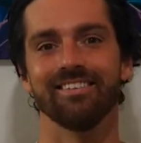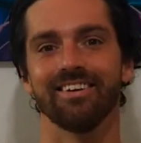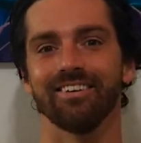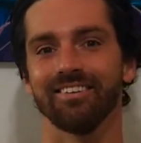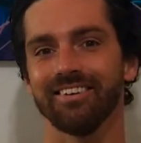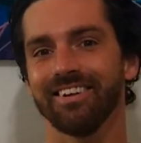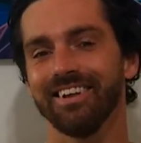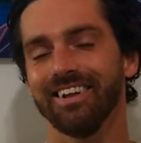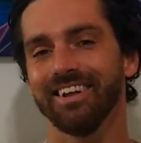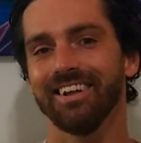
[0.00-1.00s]
so
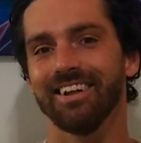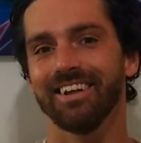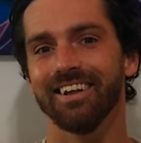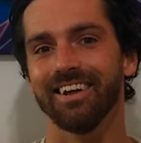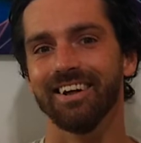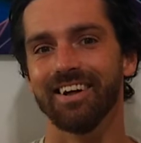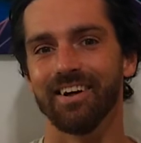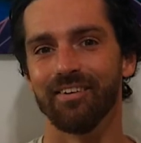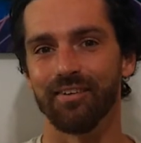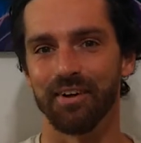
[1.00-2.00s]

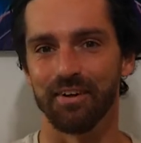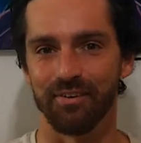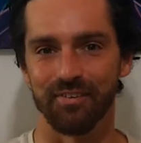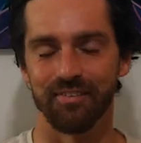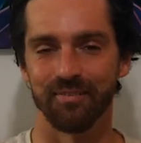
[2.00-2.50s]
we